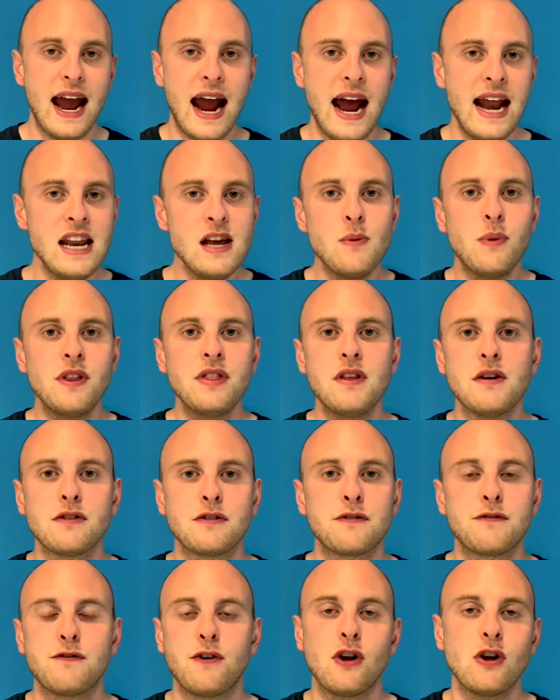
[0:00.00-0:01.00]
Anyone
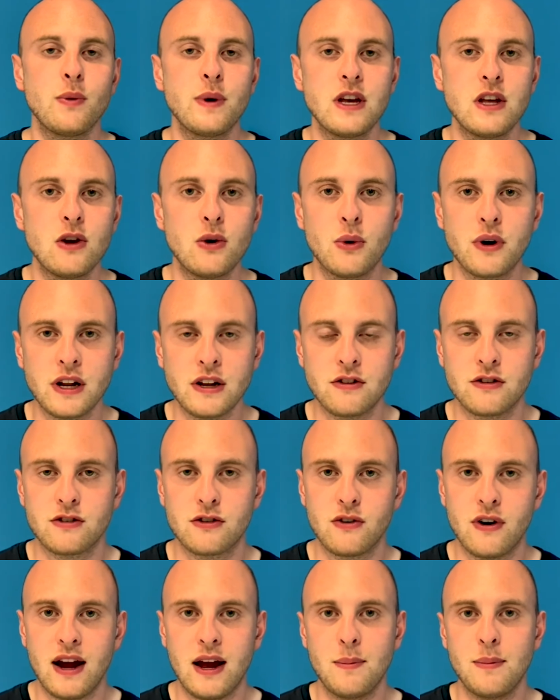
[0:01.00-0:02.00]
that's following you on
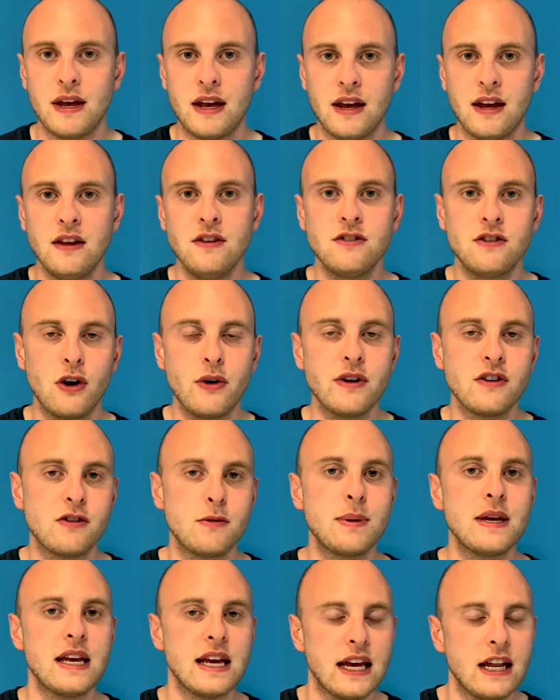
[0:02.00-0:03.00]
Instagram is going to
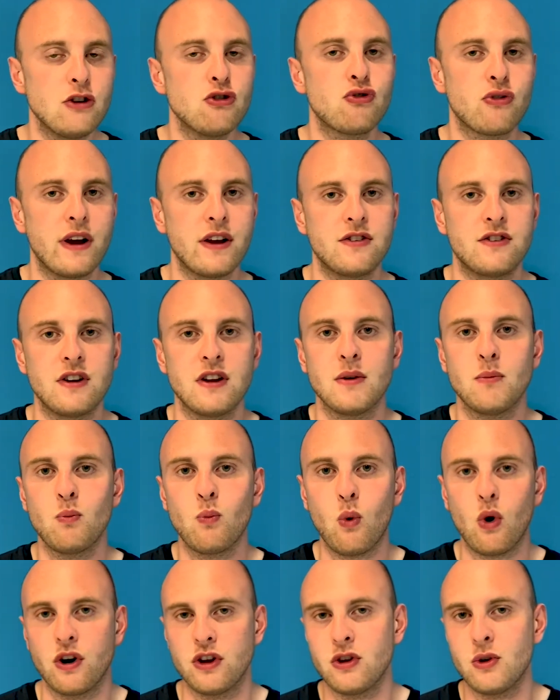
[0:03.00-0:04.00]
be interested in
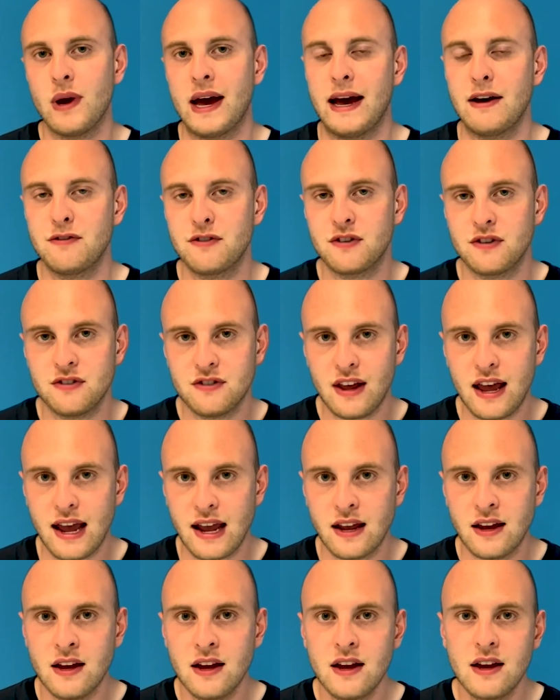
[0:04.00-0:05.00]
what you have to say.
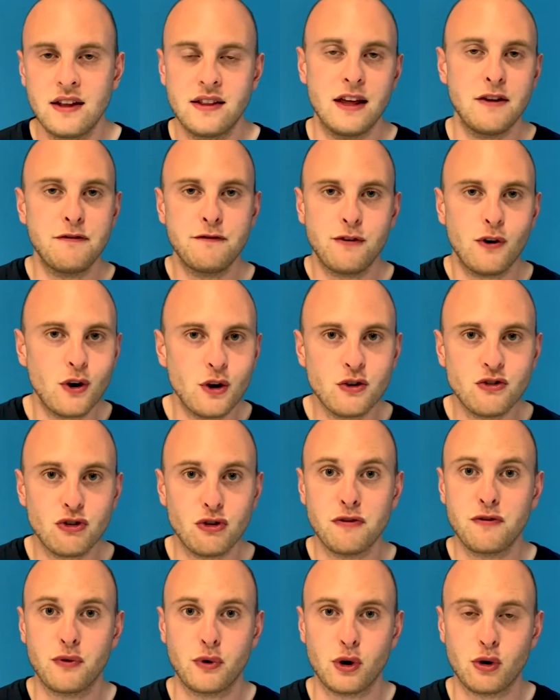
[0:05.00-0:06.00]
They followed you
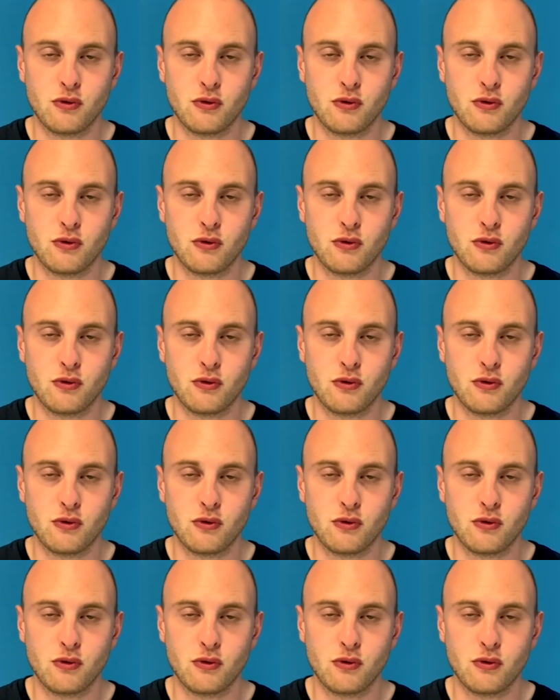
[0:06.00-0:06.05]
for a